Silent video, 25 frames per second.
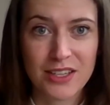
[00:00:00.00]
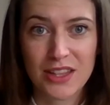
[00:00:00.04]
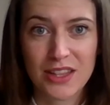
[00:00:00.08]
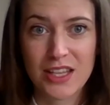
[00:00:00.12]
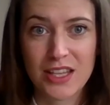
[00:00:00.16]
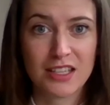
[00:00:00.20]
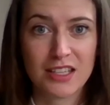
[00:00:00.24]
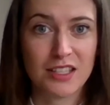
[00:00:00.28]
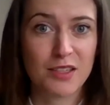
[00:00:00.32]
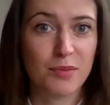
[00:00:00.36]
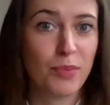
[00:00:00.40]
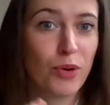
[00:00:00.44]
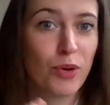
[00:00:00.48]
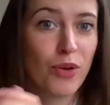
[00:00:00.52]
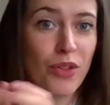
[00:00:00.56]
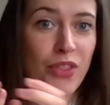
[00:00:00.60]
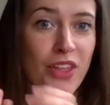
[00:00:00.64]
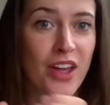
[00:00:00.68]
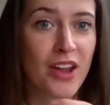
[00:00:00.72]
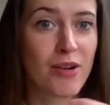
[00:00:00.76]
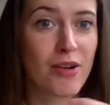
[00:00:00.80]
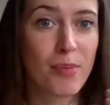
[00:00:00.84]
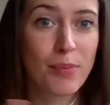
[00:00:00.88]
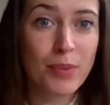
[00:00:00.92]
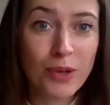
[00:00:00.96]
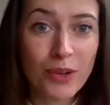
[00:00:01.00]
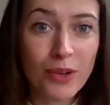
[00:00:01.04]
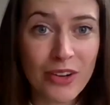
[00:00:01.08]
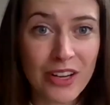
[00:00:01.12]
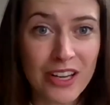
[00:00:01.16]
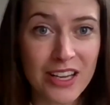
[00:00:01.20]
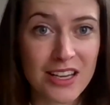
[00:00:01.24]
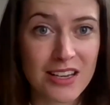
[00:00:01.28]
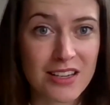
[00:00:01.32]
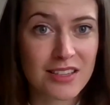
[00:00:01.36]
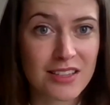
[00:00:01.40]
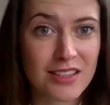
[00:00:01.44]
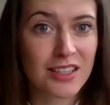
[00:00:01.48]
Did they support their
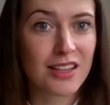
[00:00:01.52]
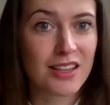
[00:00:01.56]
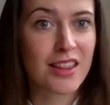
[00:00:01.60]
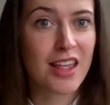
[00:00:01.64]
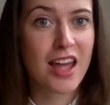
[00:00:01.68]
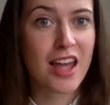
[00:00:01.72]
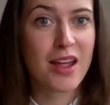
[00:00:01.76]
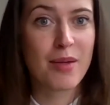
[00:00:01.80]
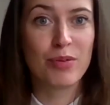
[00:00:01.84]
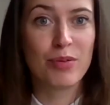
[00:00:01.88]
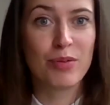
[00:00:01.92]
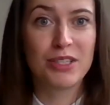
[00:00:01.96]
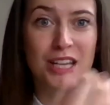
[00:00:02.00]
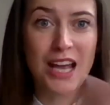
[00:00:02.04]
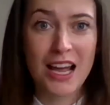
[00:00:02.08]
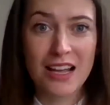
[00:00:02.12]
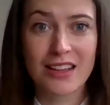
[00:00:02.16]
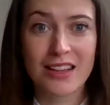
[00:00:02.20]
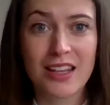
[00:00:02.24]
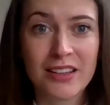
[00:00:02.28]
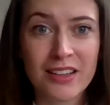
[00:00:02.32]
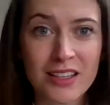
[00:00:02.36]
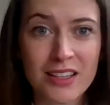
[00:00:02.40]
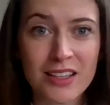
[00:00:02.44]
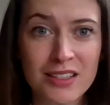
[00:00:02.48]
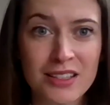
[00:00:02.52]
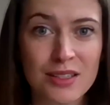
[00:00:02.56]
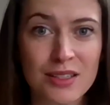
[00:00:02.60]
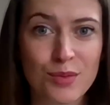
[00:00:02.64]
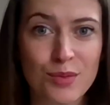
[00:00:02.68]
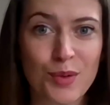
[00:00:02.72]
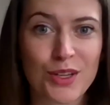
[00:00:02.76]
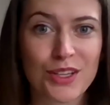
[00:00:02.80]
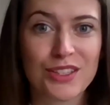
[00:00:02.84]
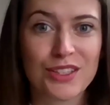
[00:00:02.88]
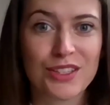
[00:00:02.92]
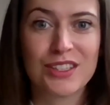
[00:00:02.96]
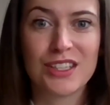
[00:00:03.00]
employees? Did they protect their
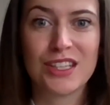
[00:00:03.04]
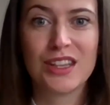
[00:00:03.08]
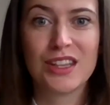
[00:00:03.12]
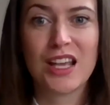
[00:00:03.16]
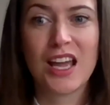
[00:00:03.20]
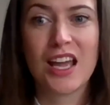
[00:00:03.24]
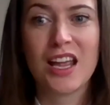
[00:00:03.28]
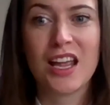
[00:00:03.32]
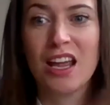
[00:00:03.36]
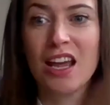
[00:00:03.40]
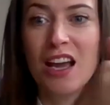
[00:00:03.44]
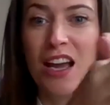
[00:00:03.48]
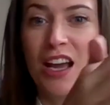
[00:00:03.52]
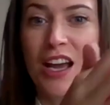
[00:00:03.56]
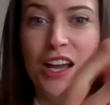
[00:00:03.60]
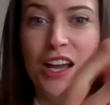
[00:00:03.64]
customers? Did they